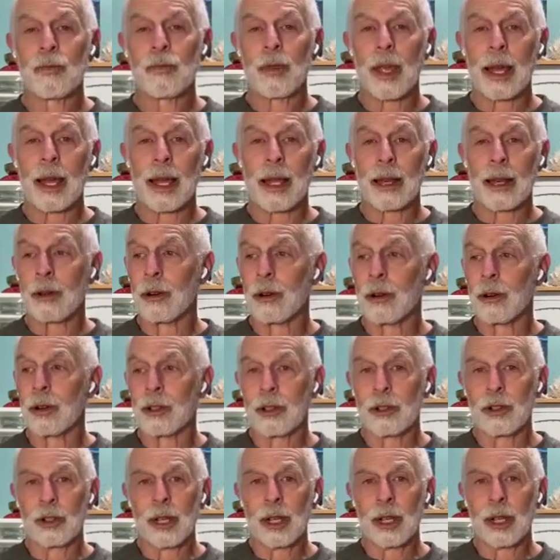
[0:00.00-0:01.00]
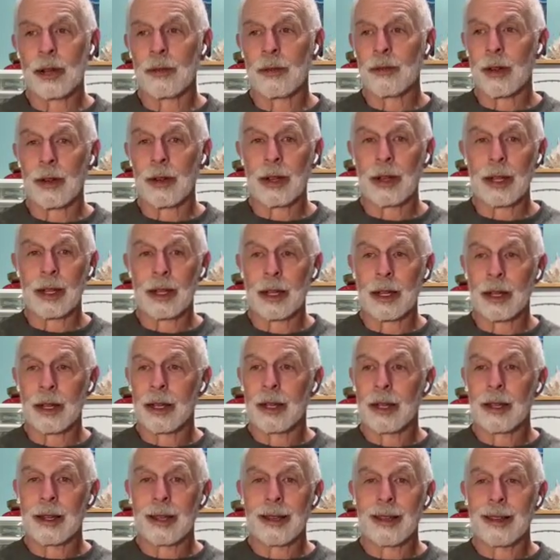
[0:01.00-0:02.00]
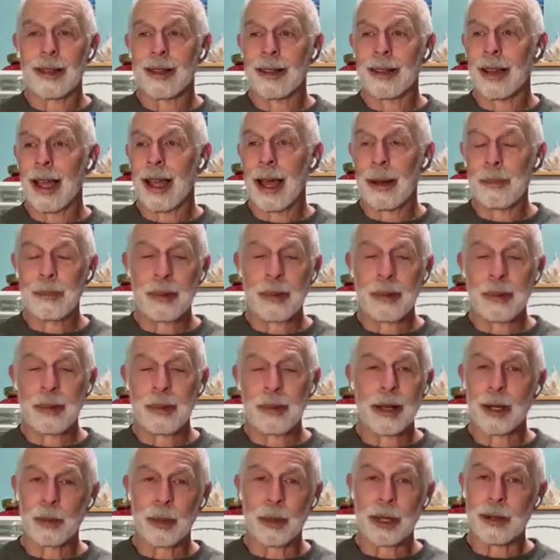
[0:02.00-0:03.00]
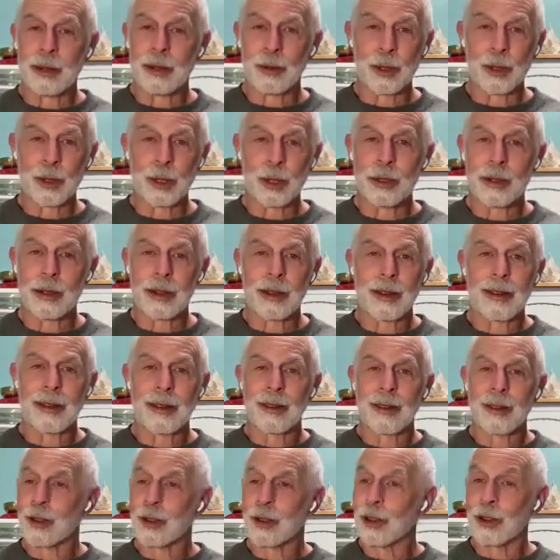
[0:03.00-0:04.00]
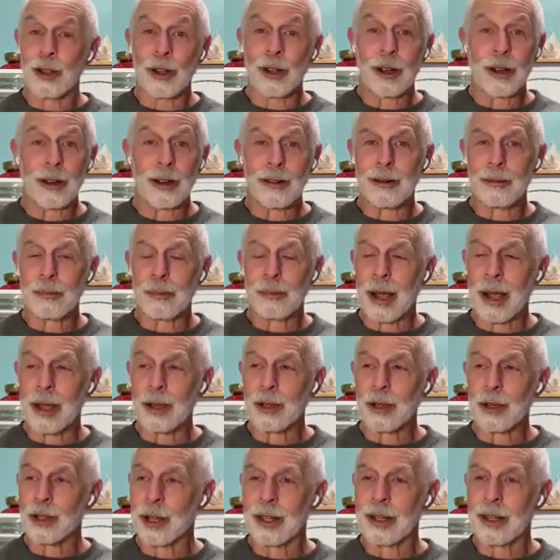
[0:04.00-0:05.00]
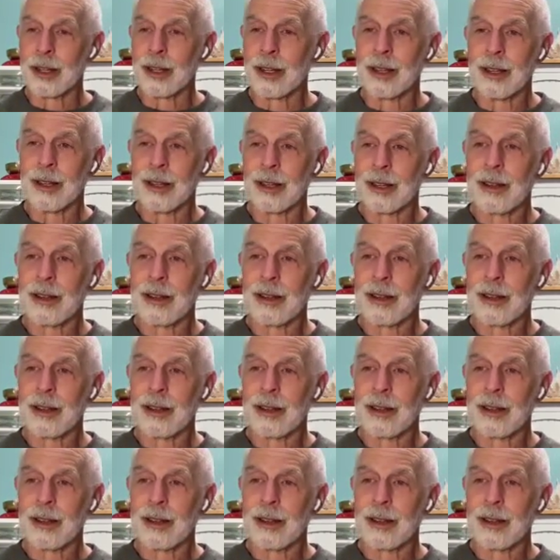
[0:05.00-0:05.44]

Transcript: And also, she had a very happy husband who was good to her and passionate.